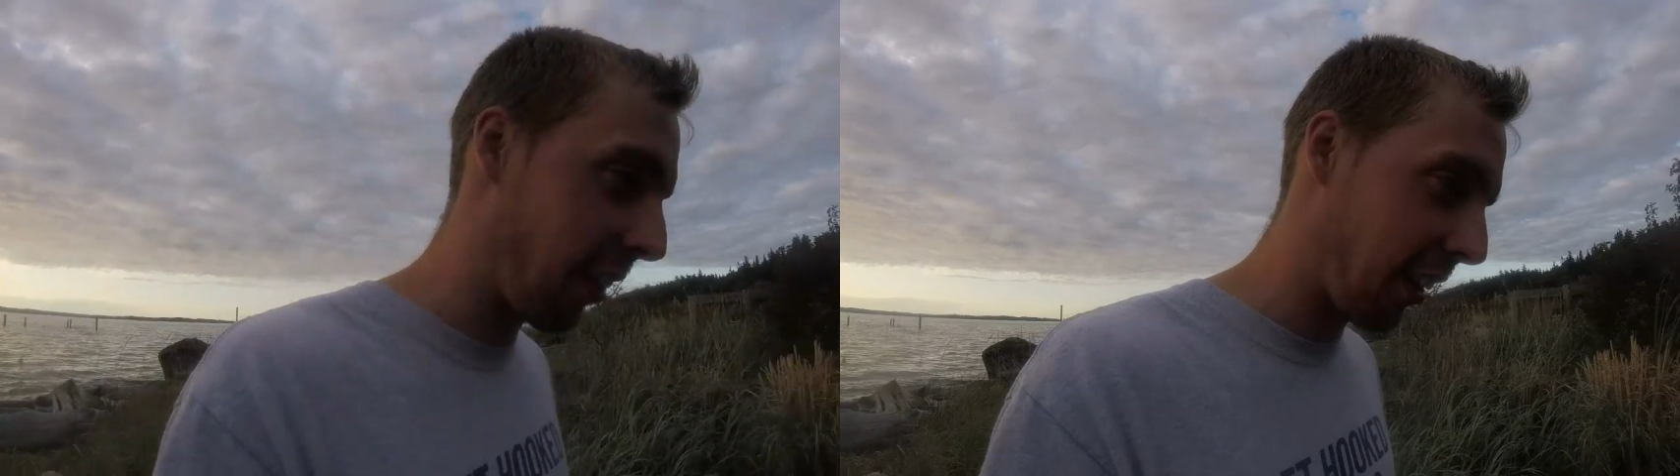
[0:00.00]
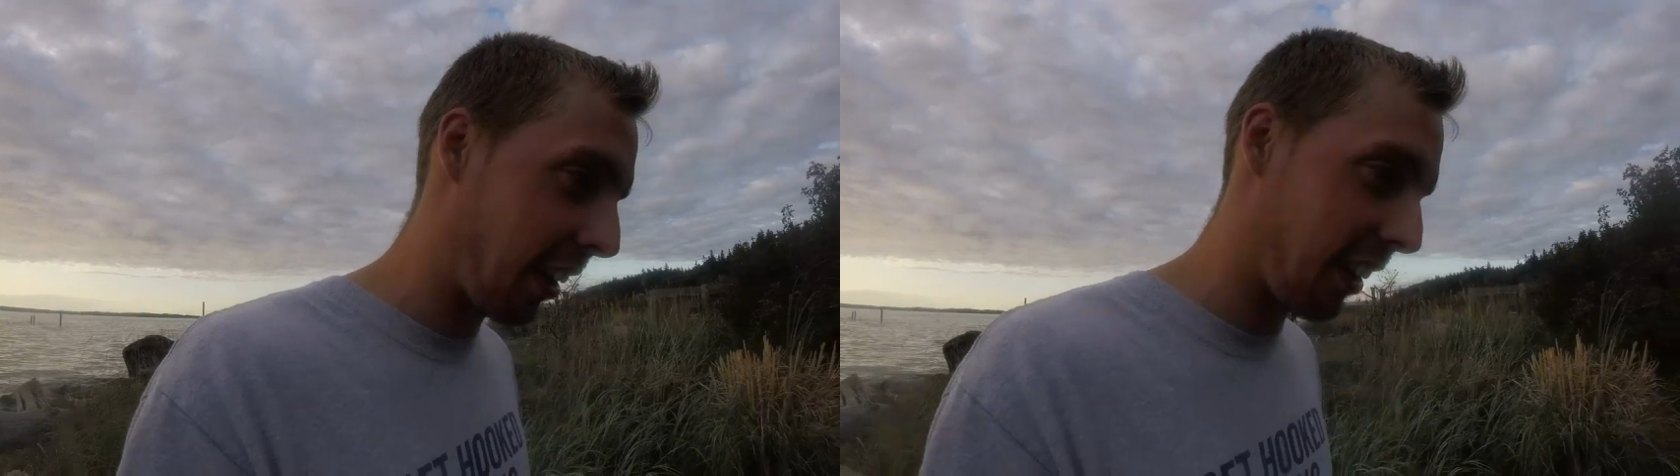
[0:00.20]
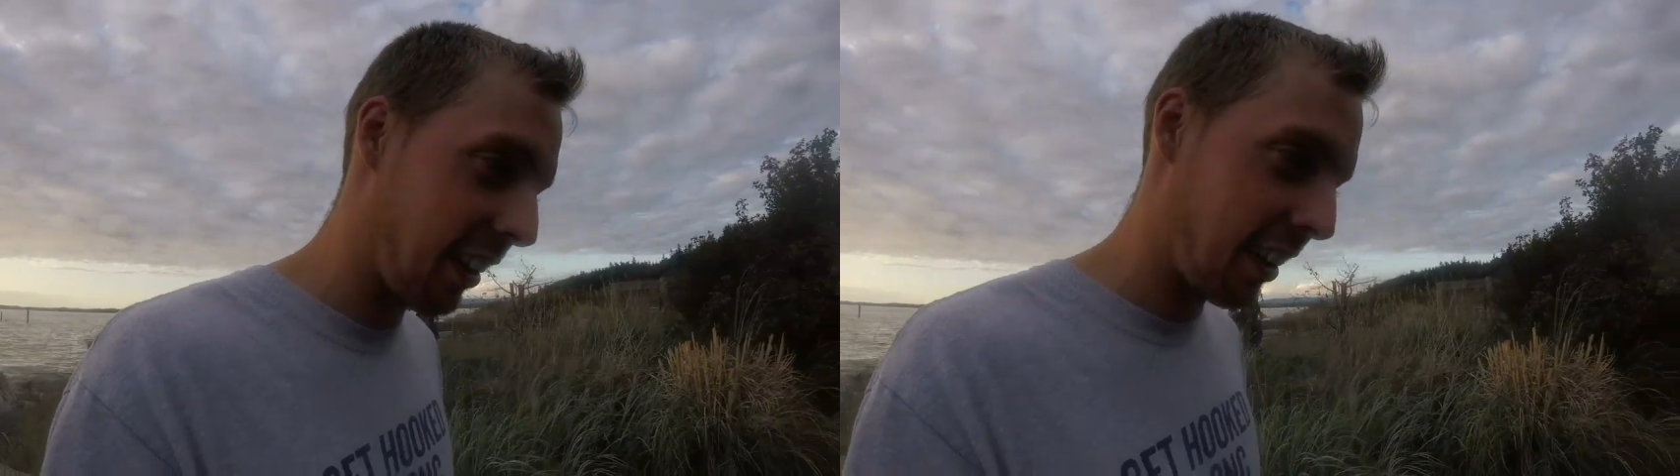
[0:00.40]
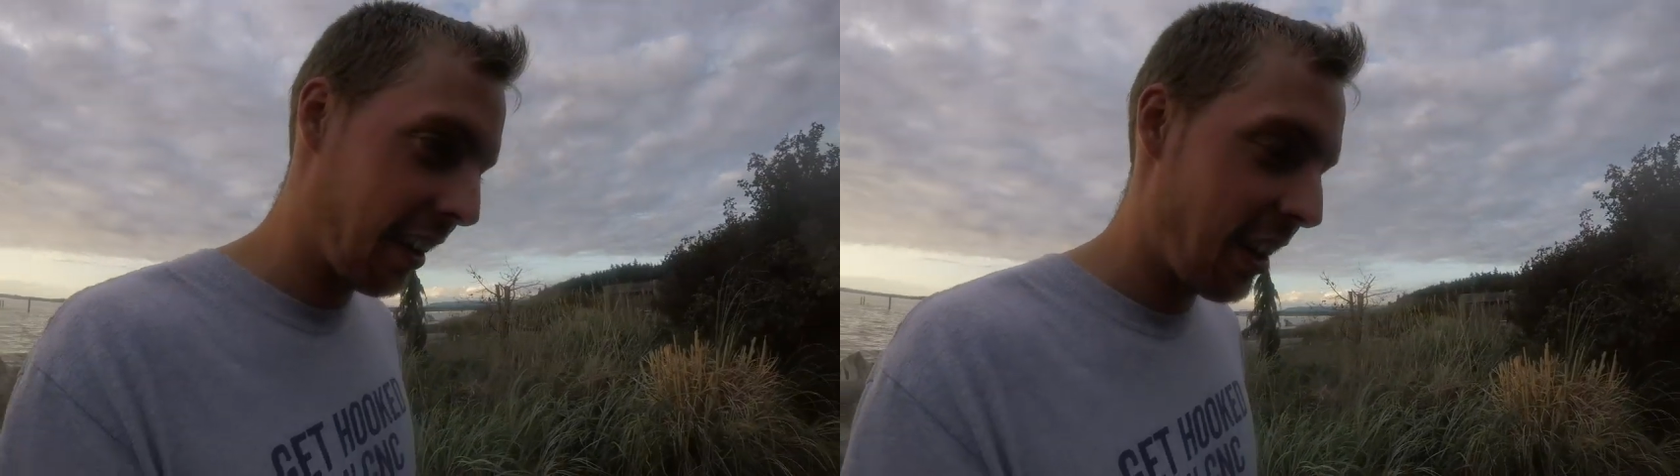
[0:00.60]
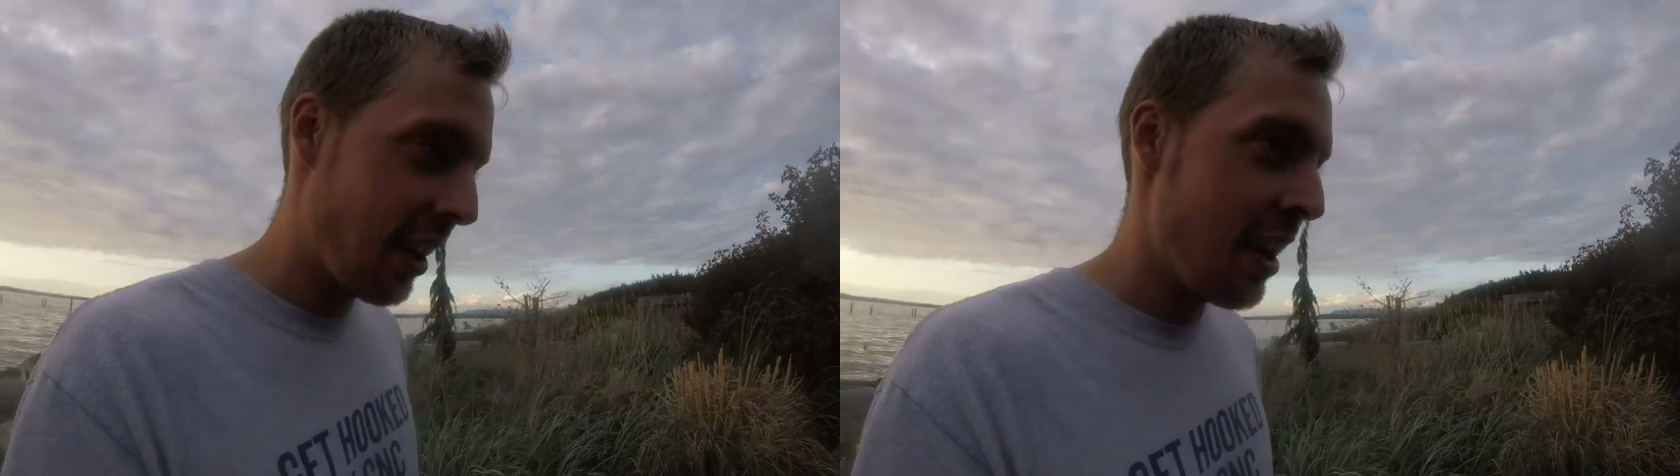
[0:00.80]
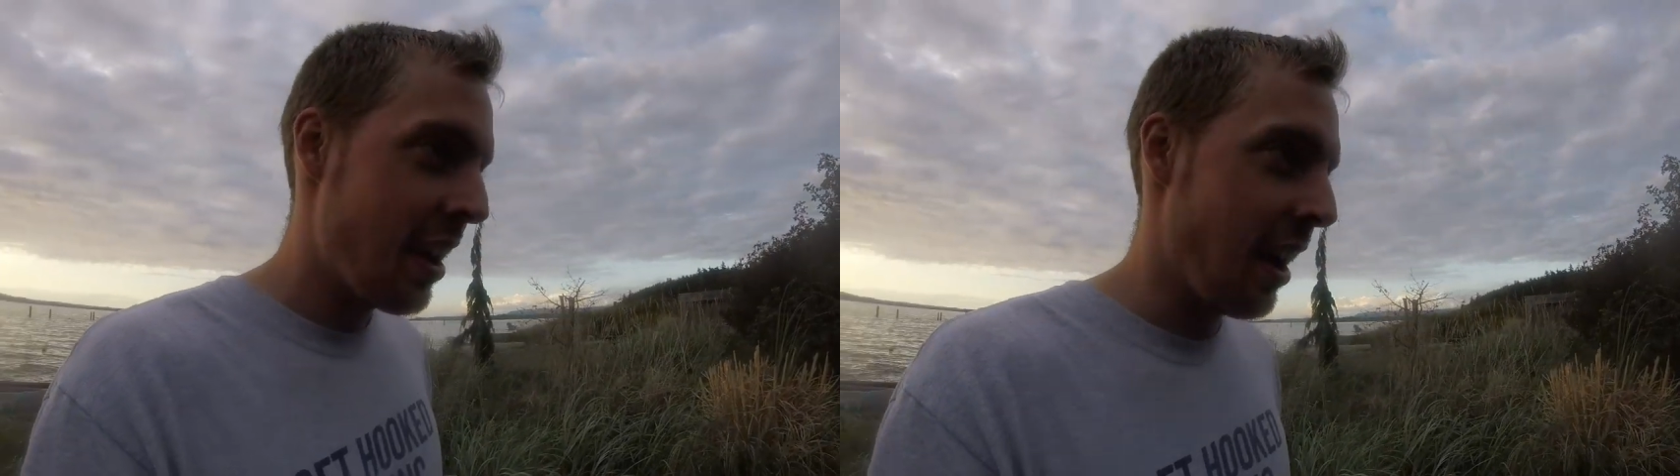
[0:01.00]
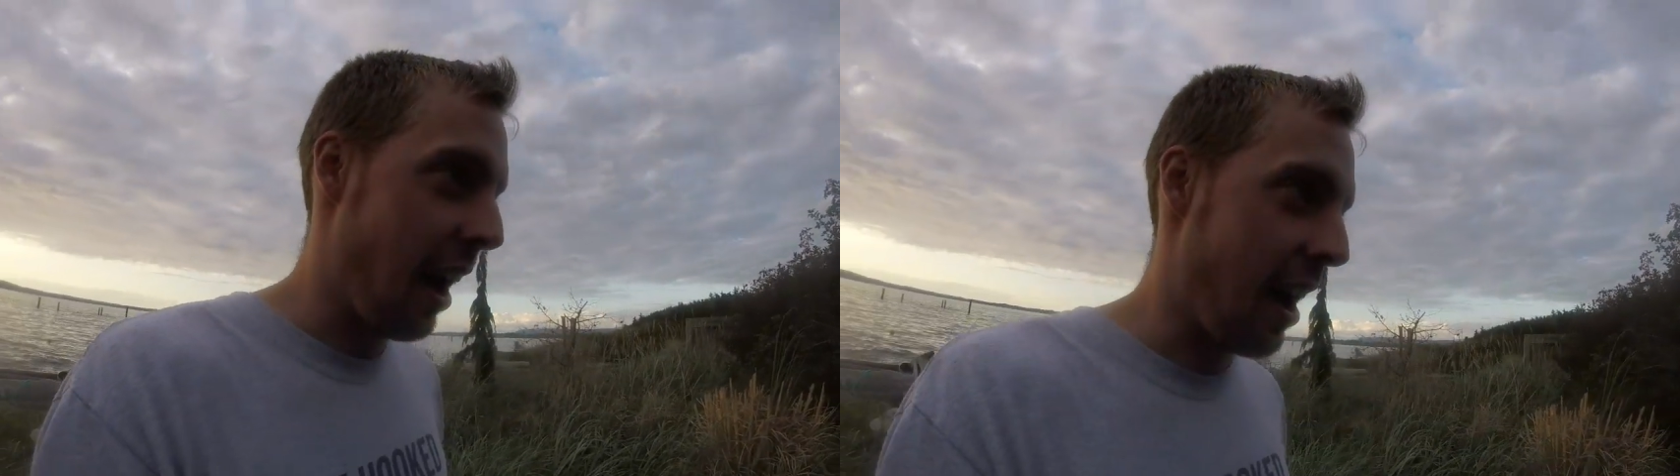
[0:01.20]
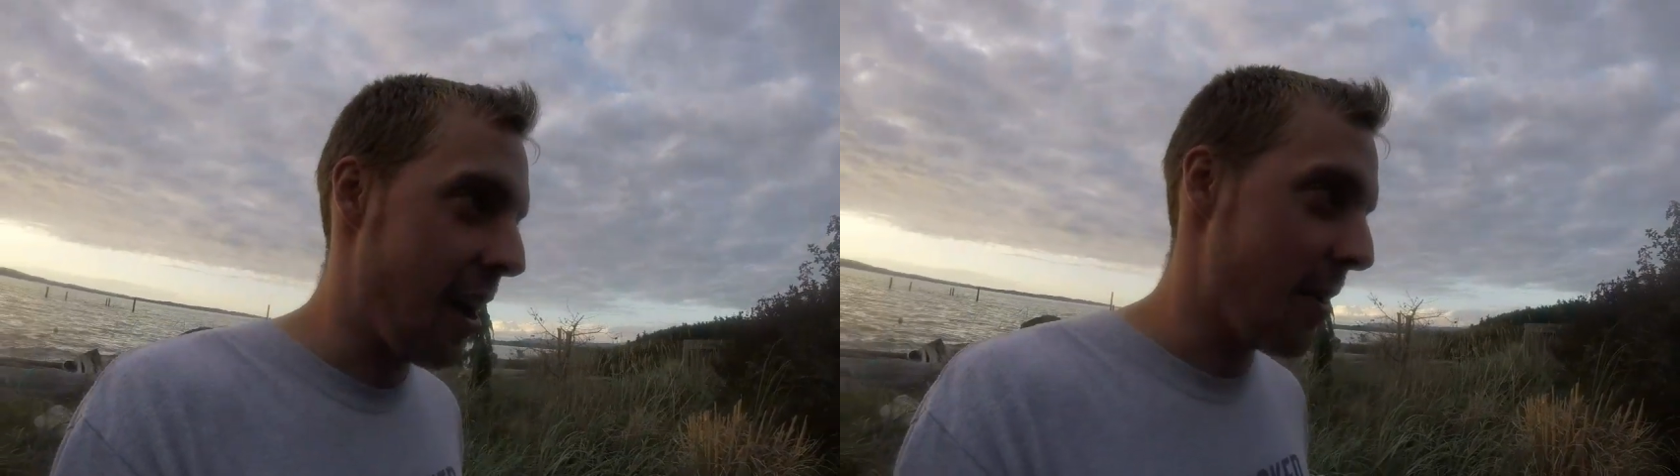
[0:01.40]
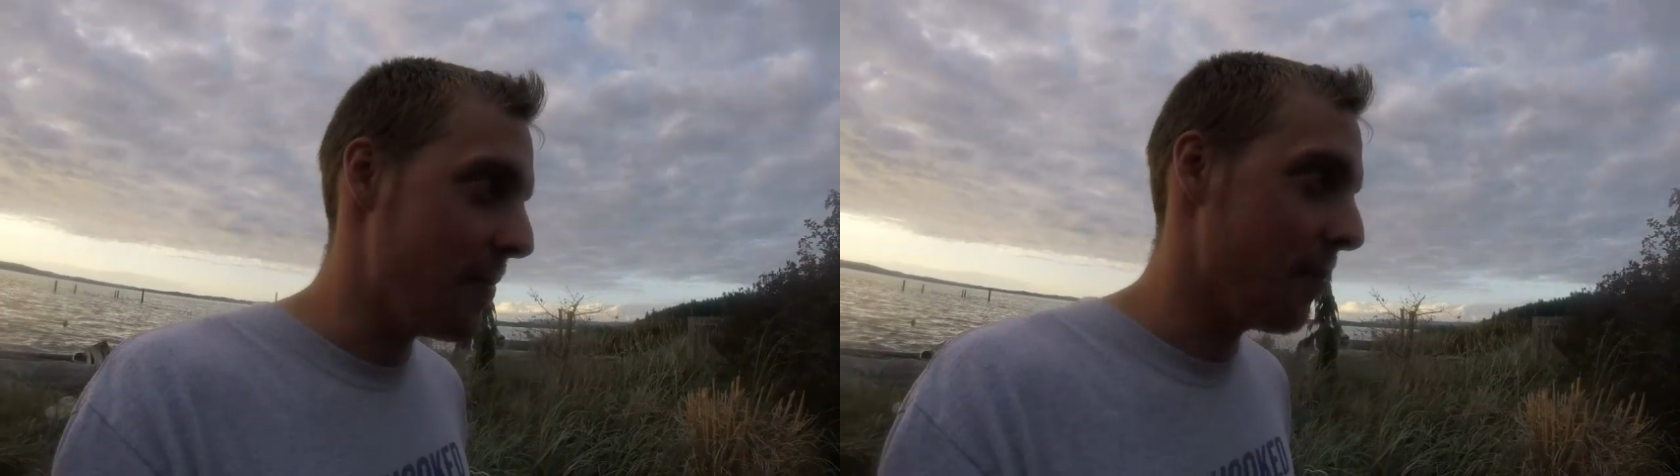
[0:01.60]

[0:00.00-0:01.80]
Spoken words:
it? I